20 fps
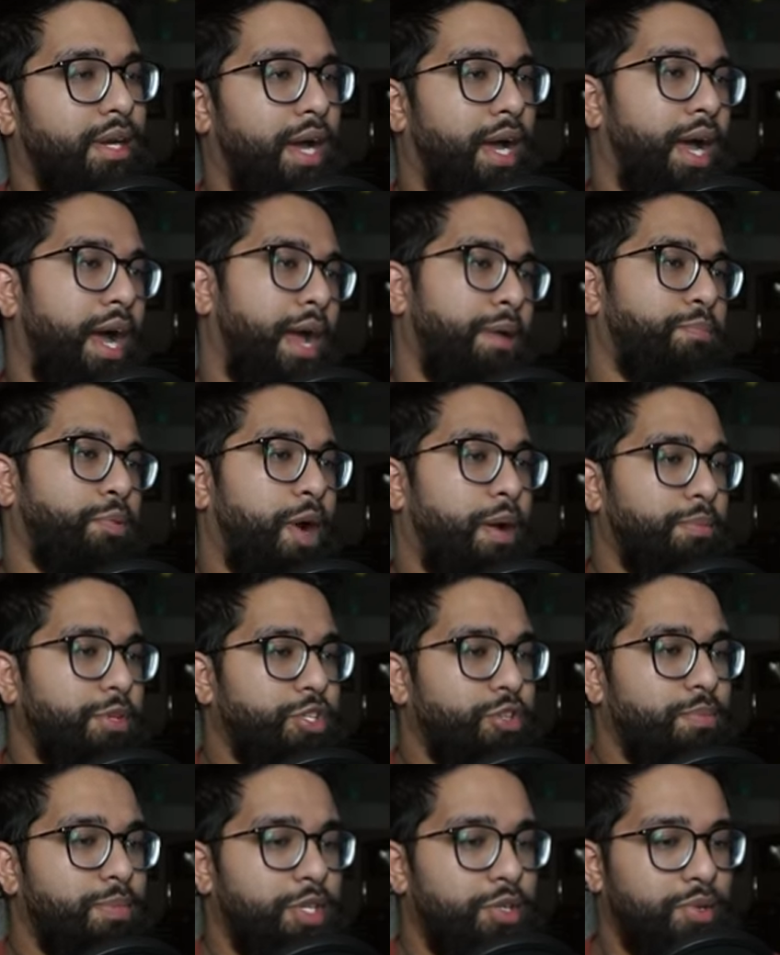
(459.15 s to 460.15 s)
I, I, probably
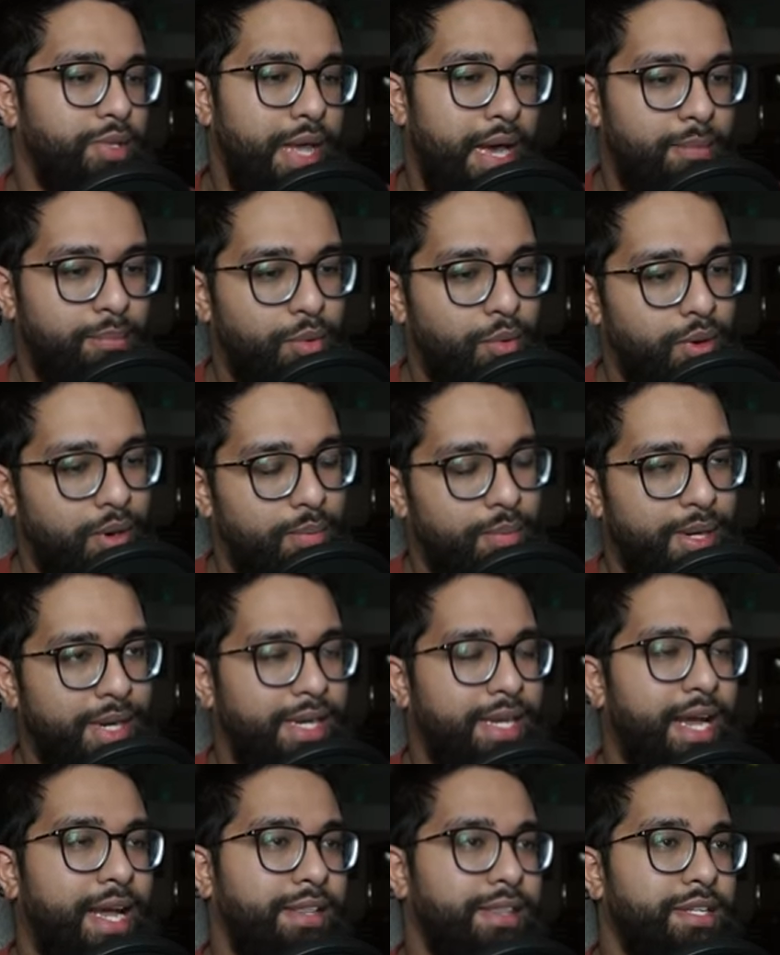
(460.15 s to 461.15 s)
should be doing that more, but
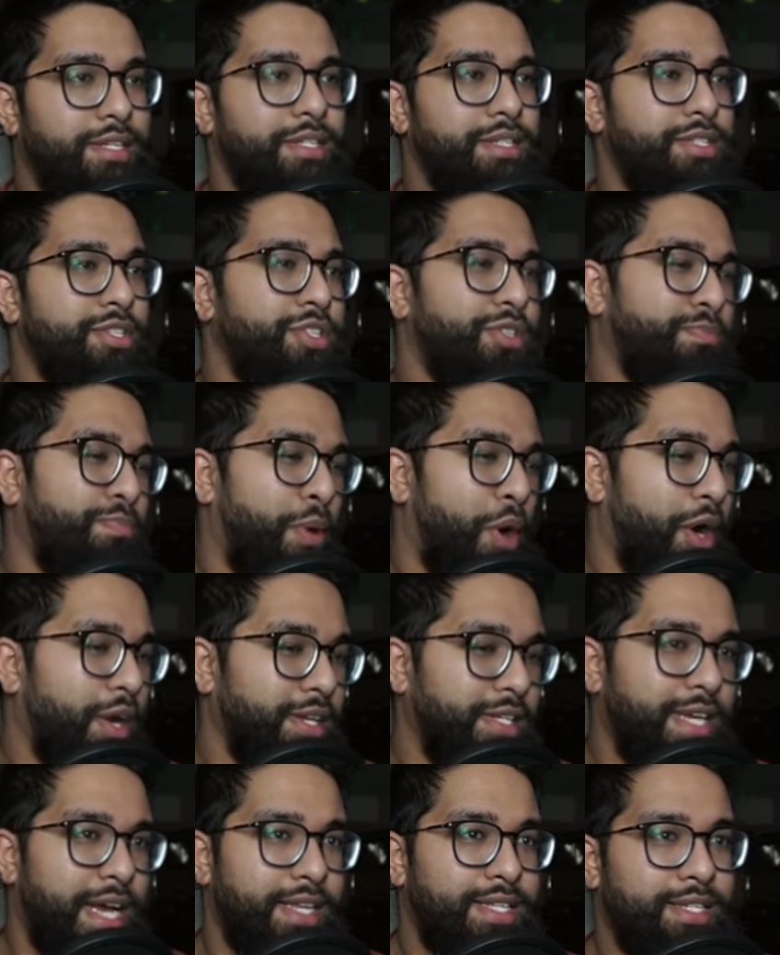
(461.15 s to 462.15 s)
again, this is just part
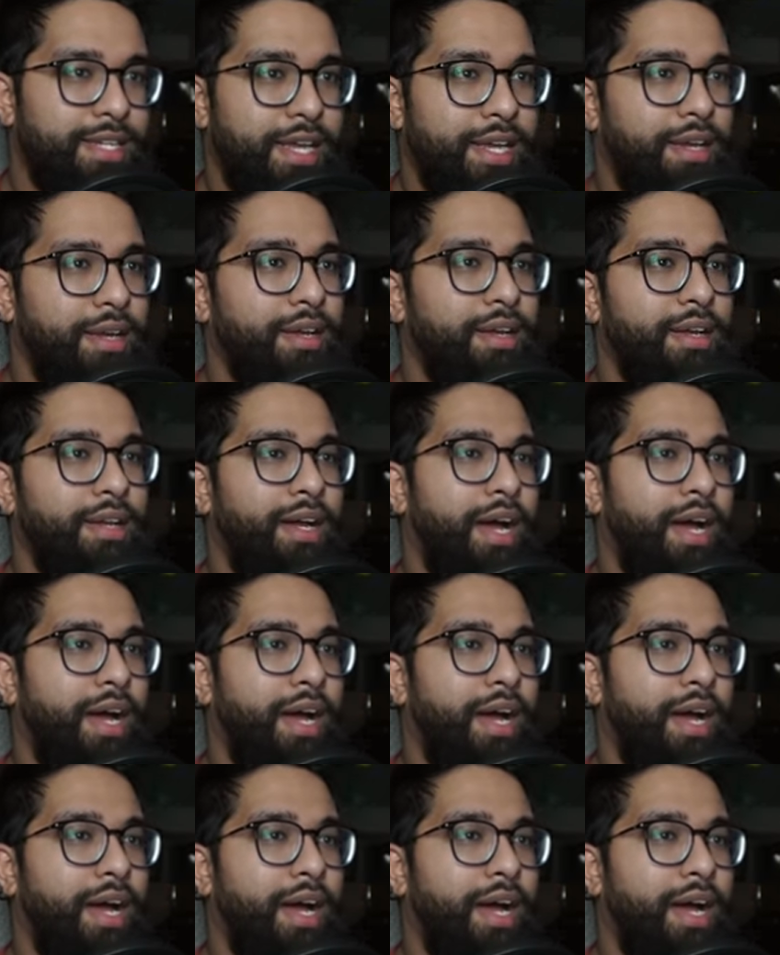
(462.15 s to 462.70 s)
of testing.